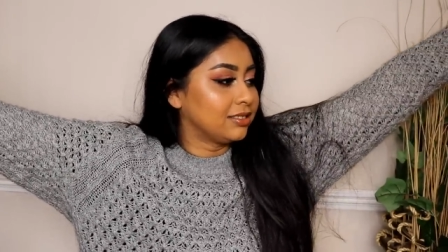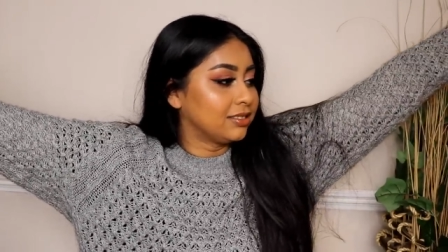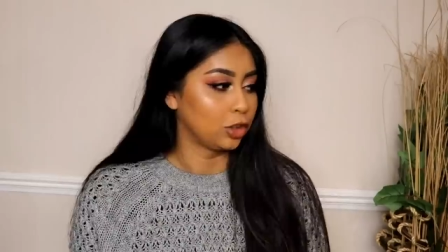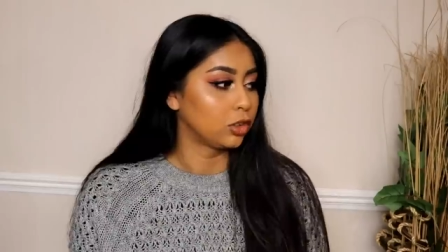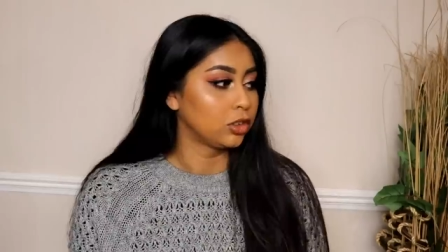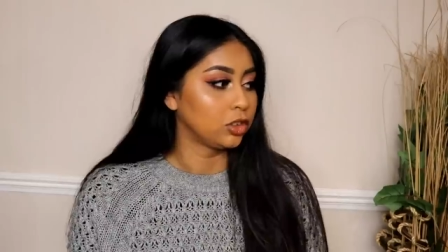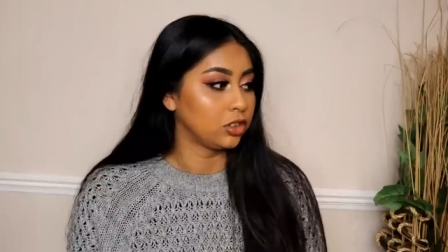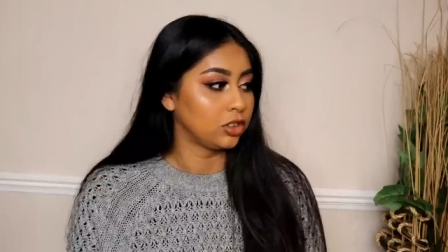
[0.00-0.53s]

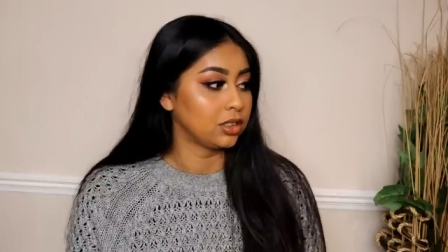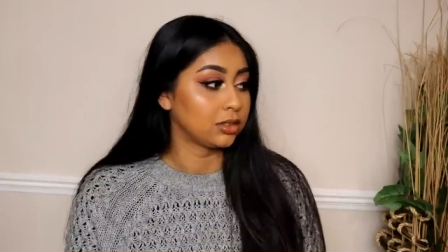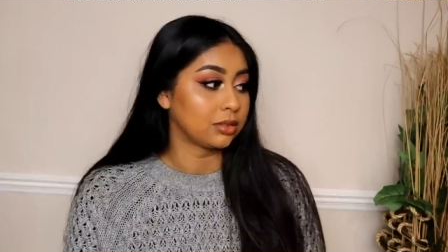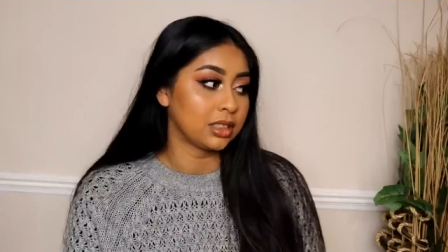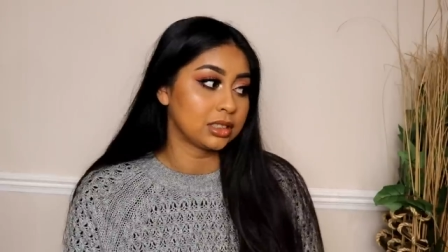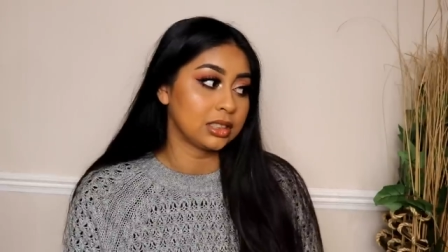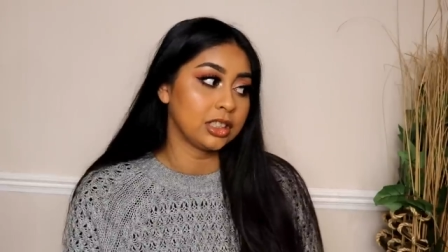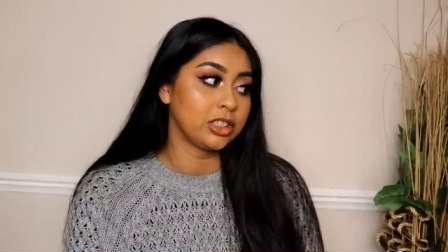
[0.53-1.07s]
Your New Year's
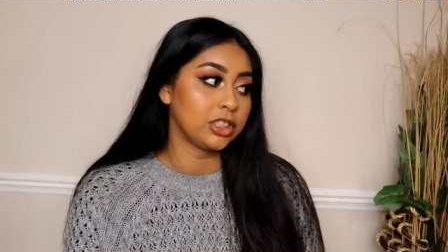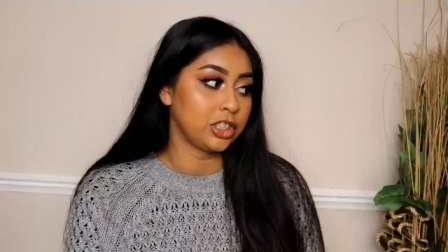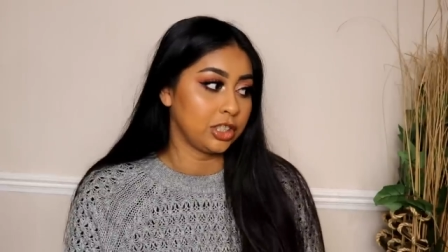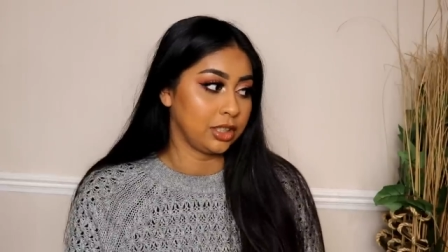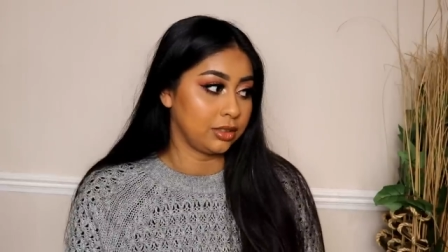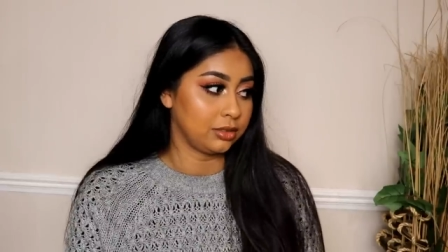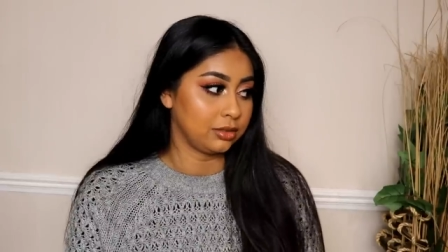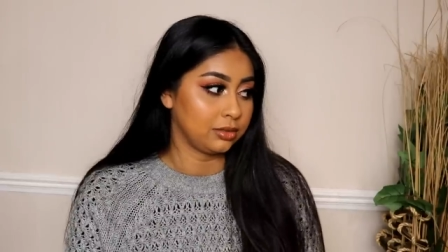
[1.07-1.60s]

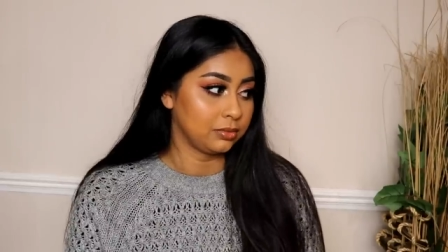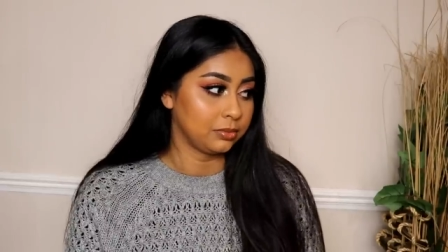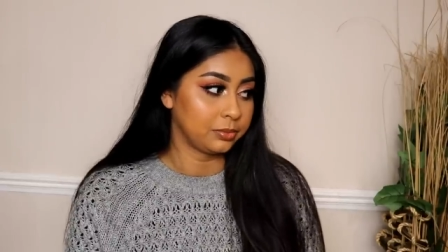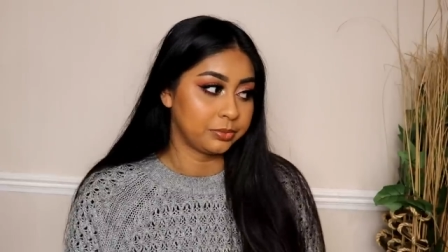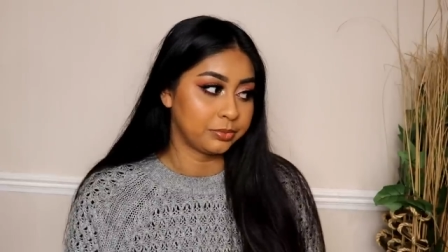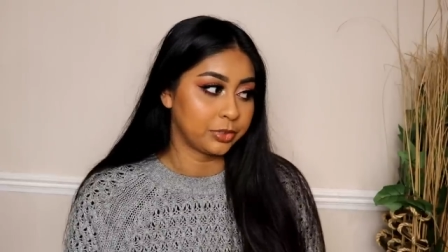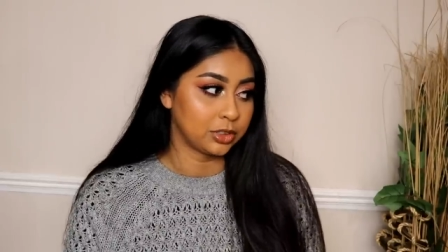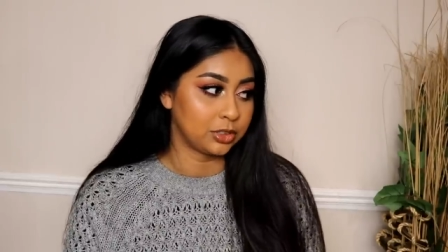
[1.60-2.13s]
resolution
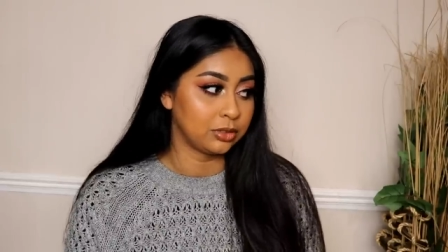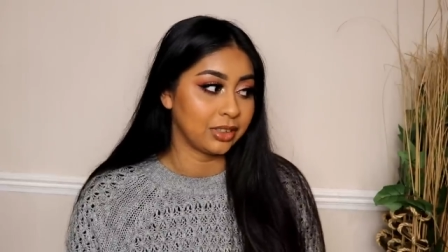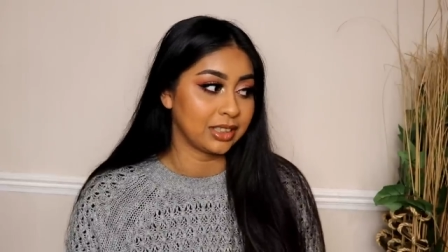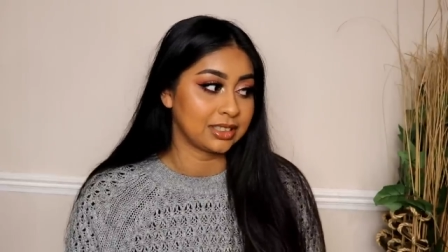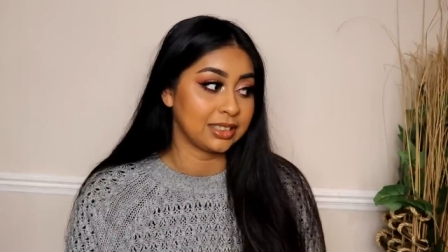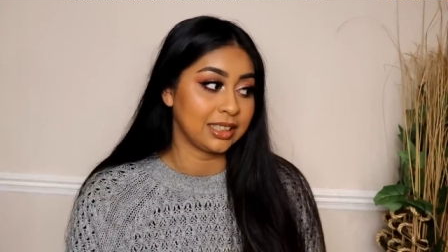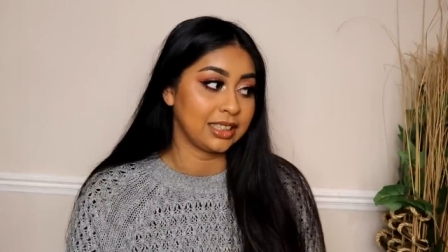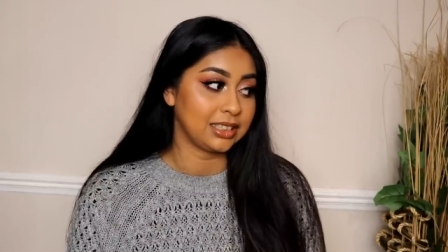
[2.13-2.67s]
for
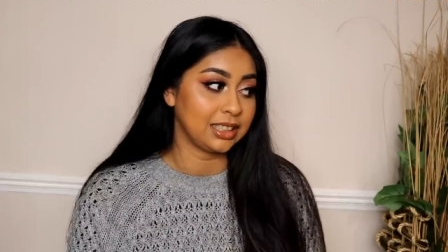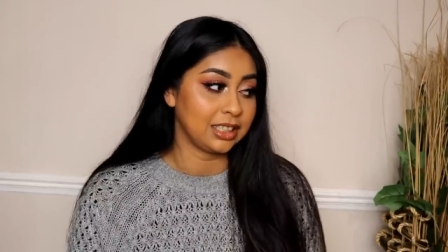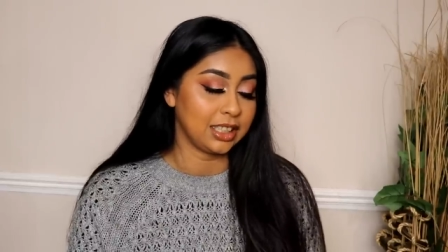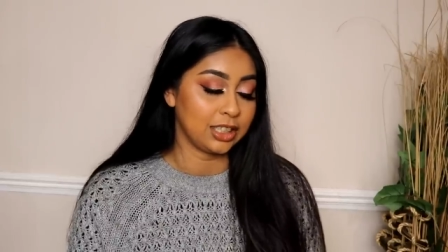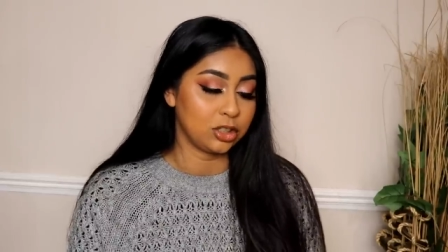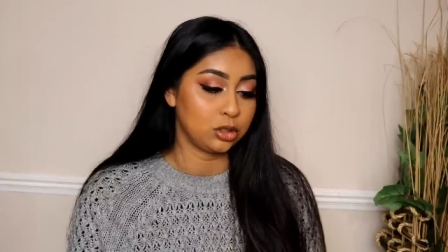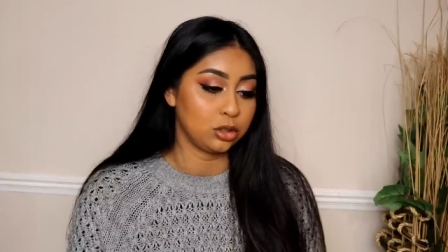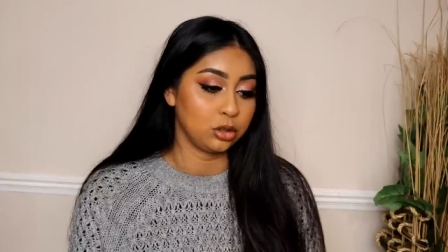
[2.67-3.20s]
2018
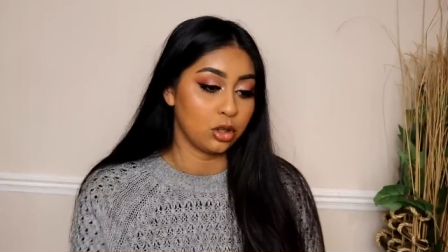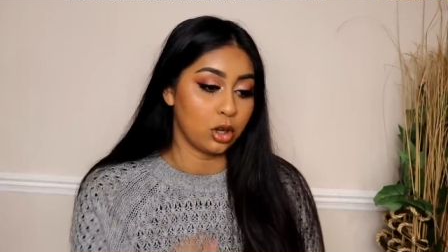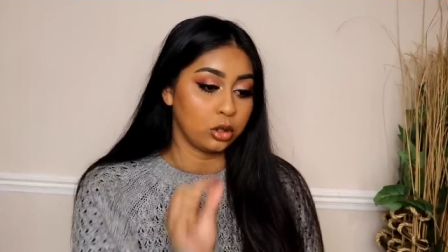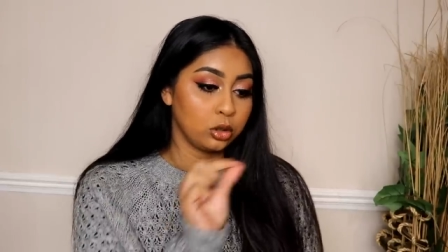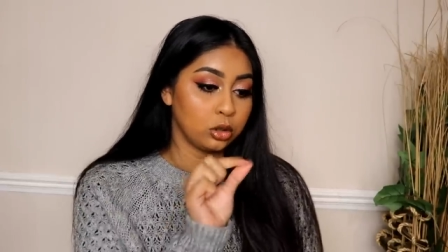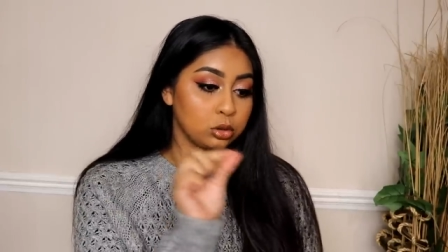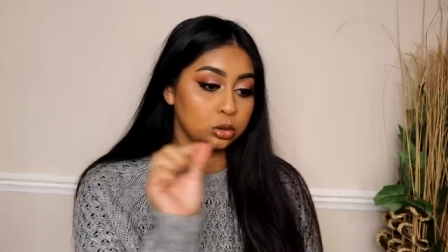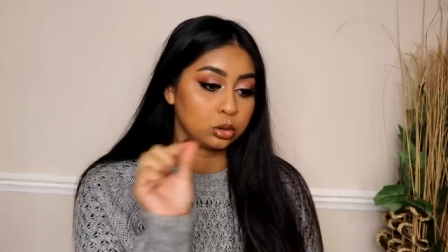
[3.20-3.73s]
is to
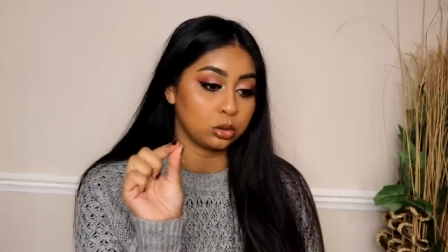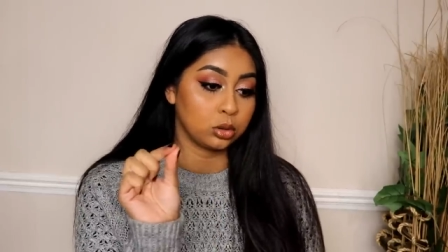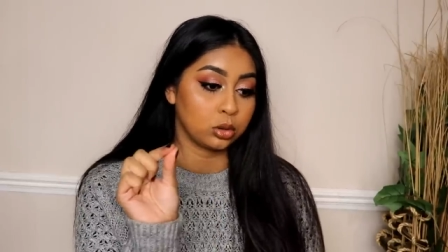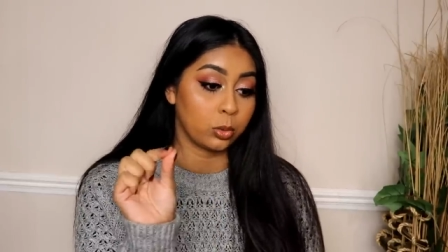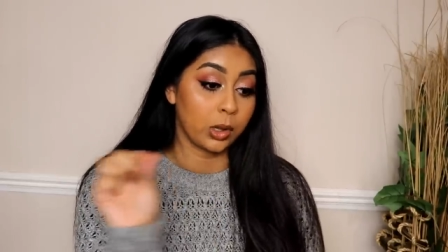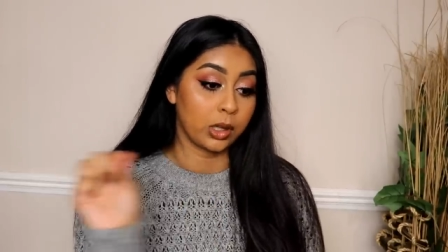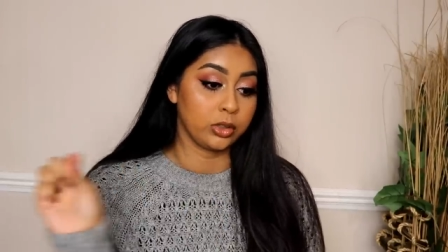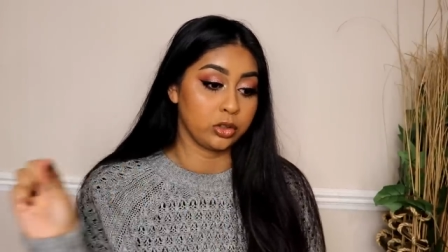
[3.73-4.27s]
not
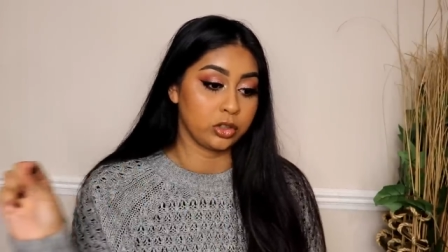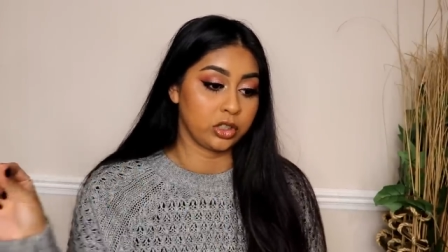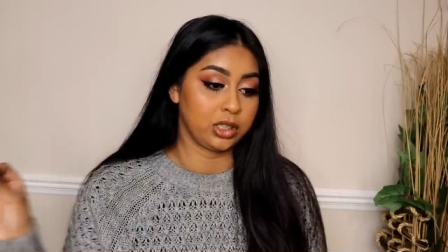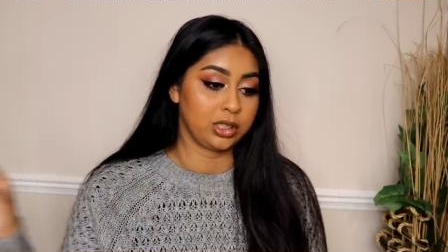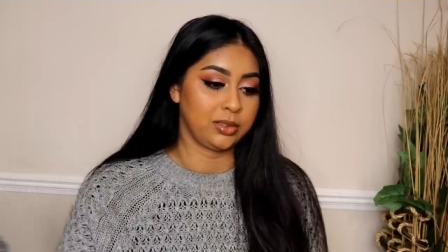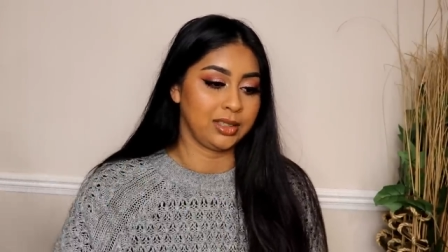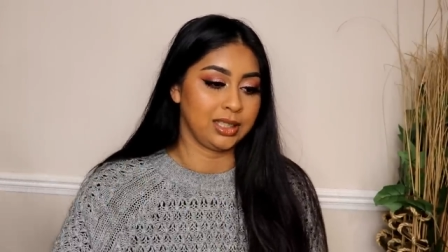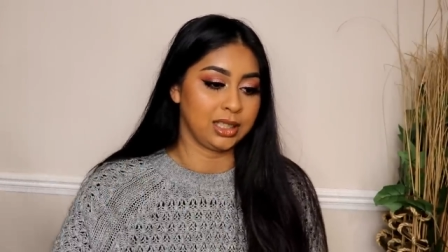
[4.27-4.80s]
talk while
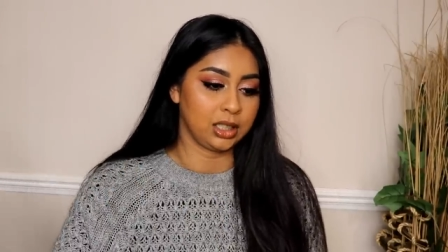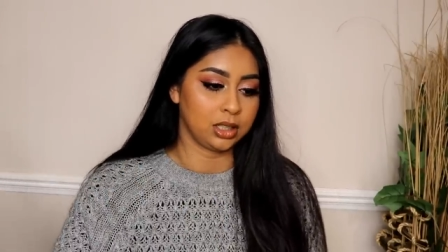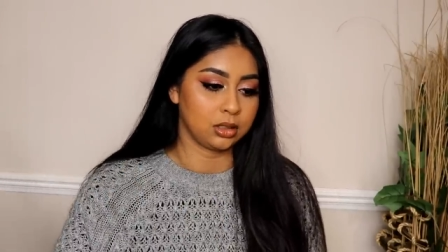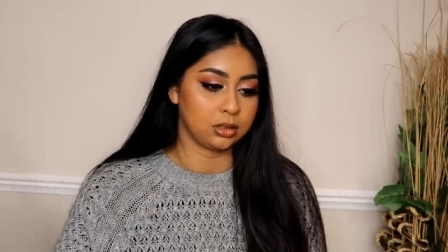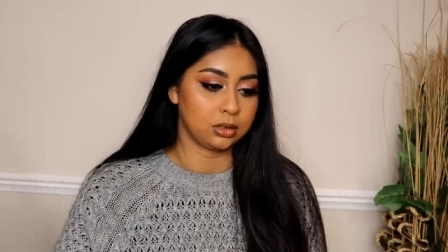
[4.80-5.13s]
Anushka's feeling,